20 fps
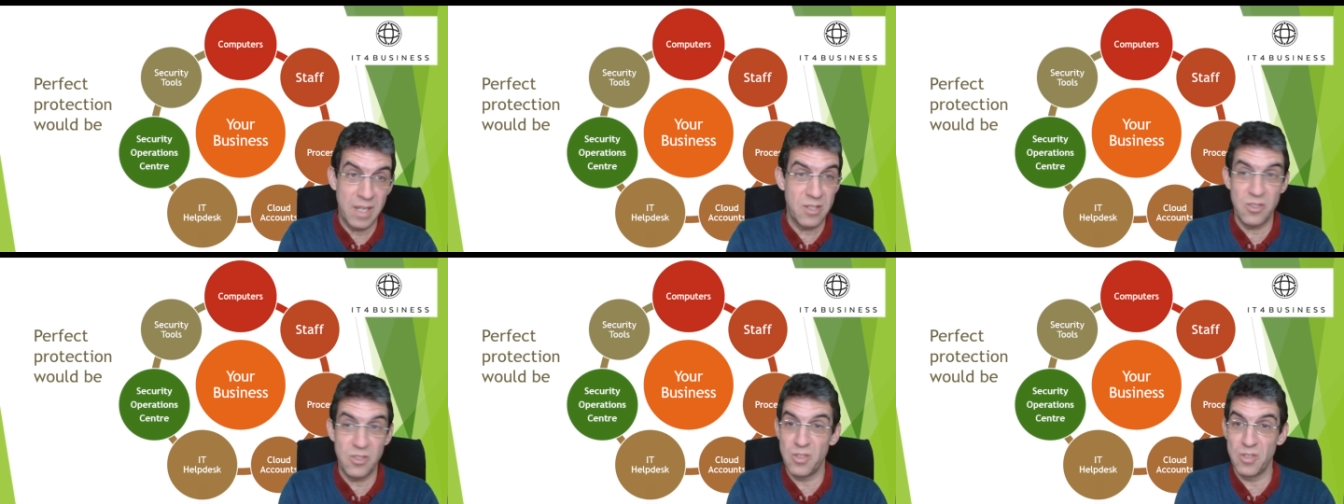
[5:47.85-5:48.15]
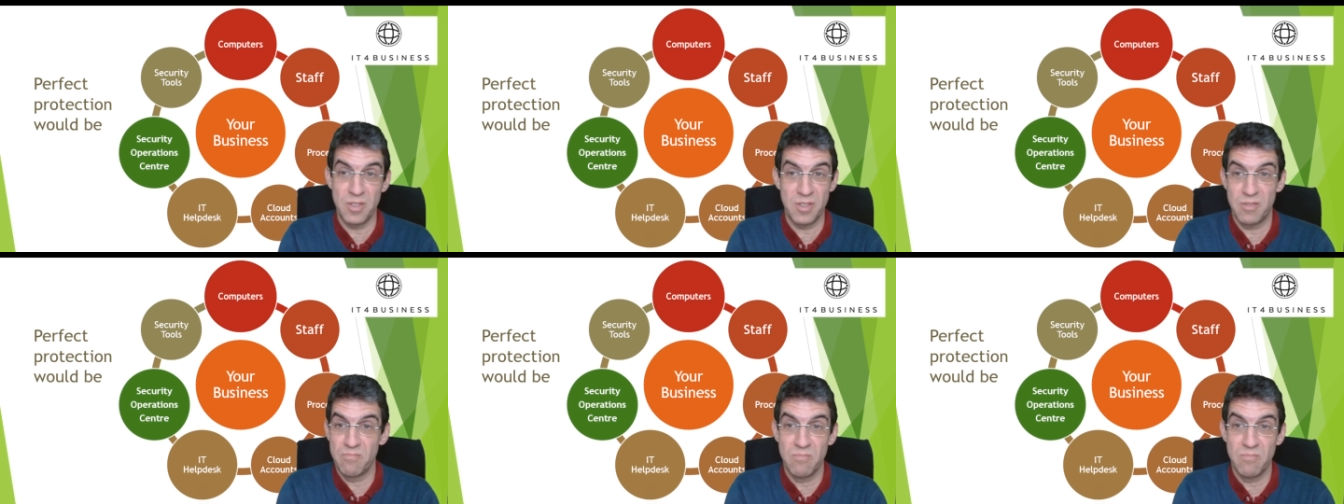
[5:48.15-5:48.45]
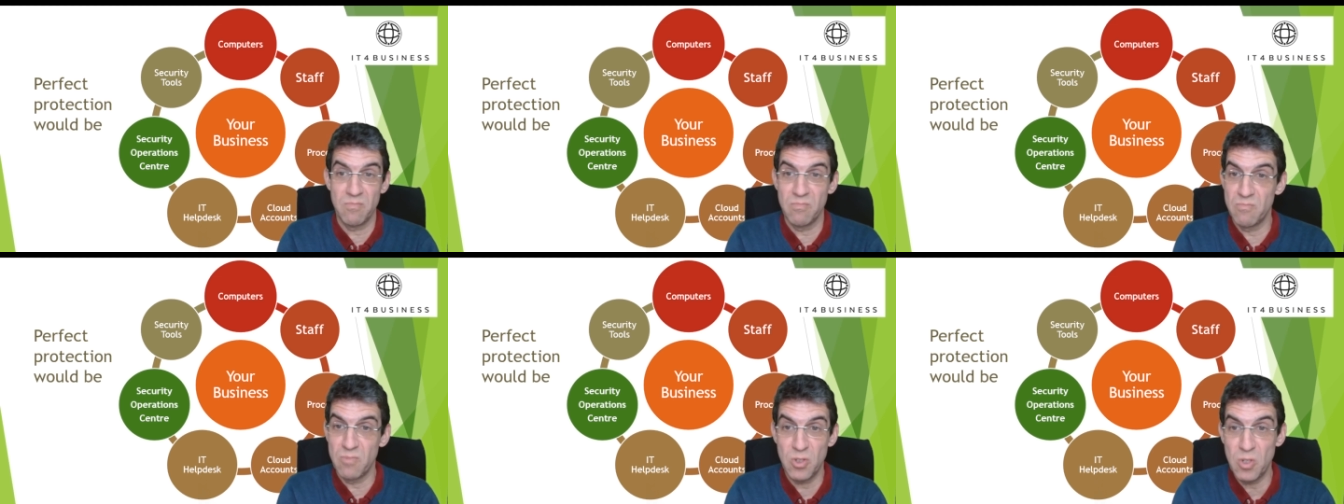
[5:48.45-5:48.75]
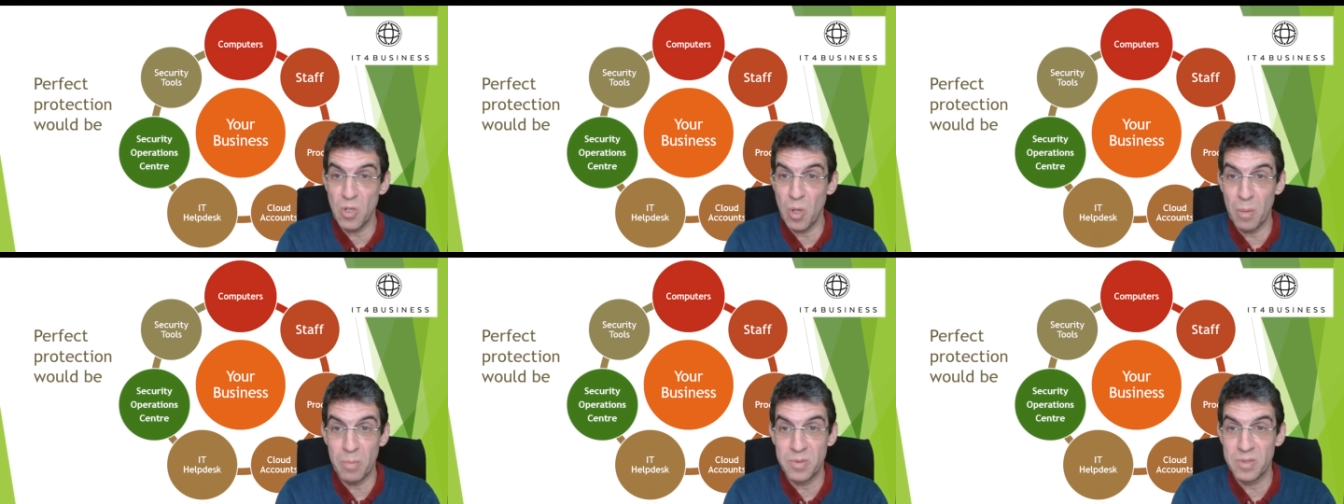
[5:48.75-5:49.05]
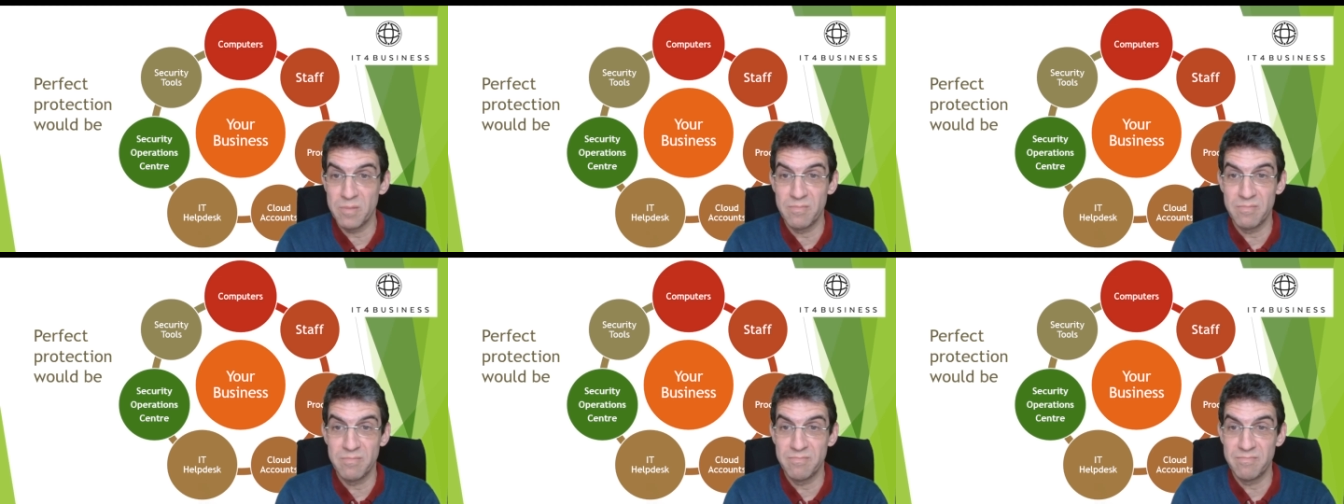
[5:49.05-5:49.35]
it just
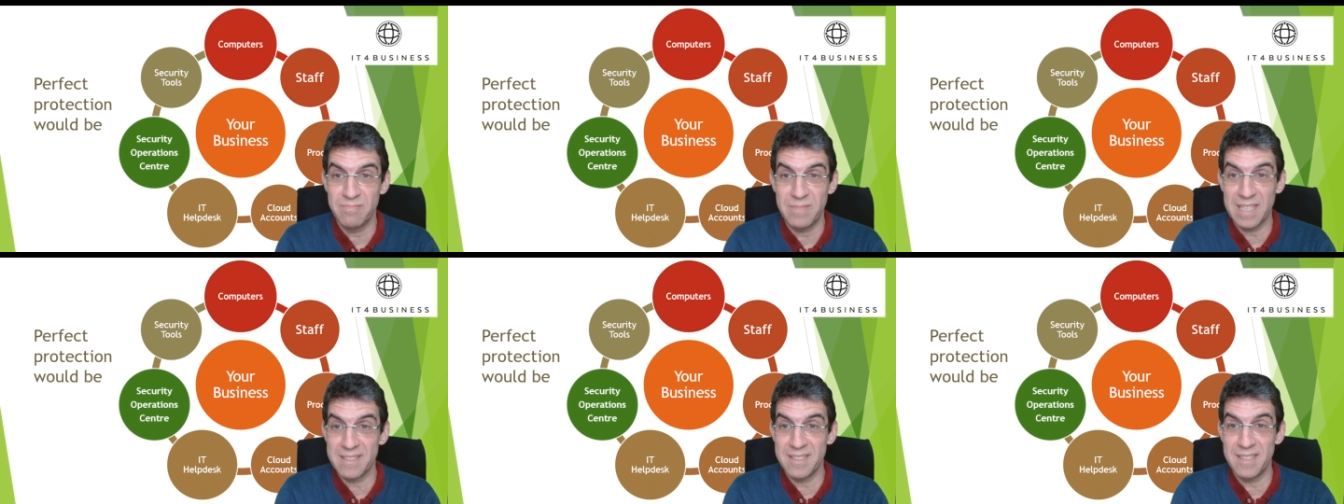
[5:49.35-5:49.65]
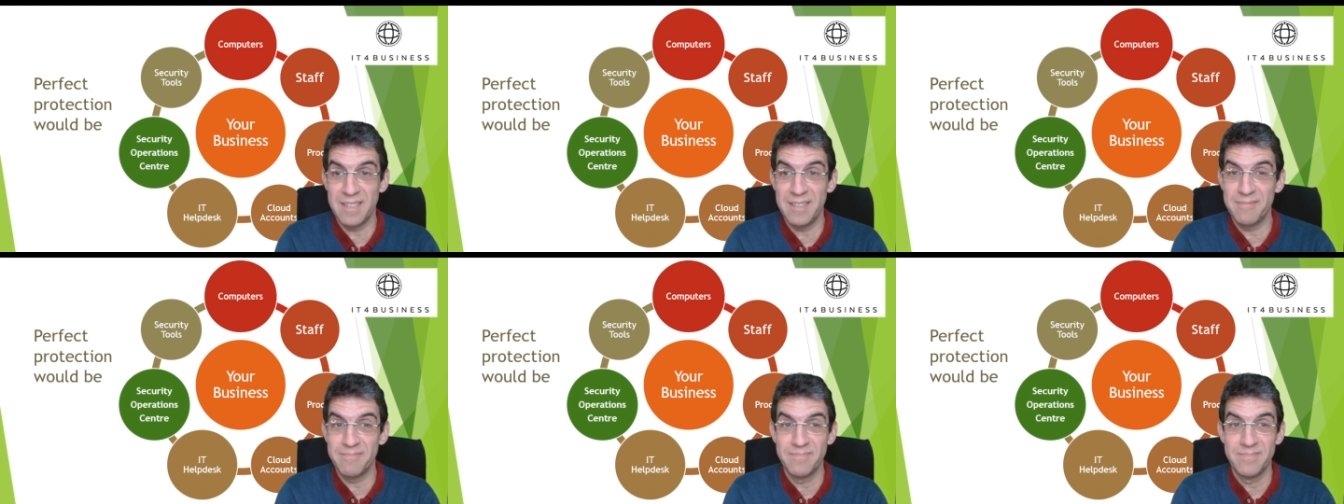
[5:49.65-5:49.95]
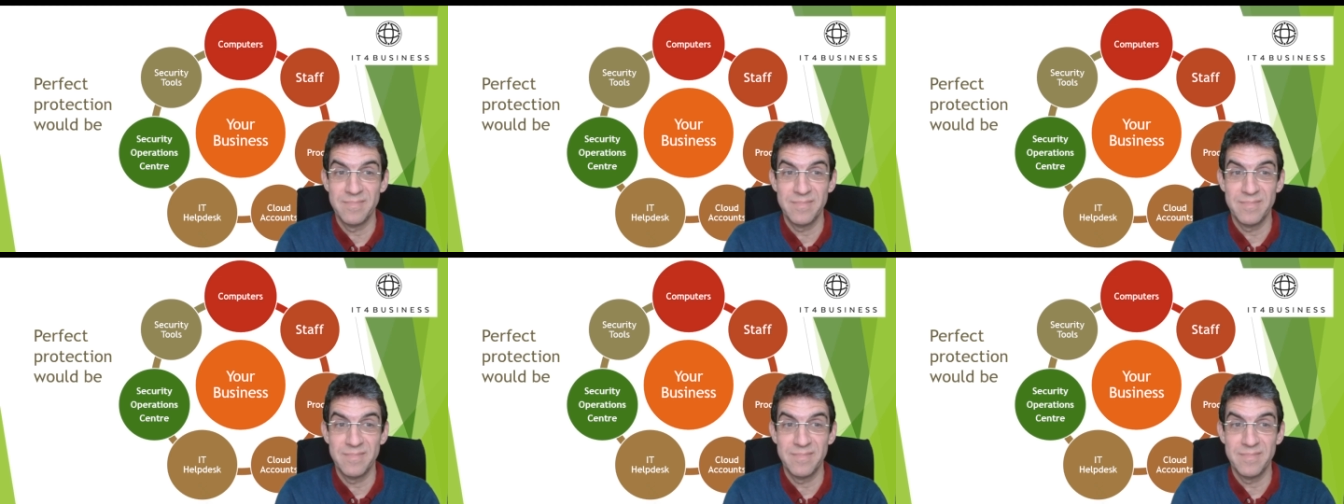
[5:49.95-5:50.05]
stopped. That's it.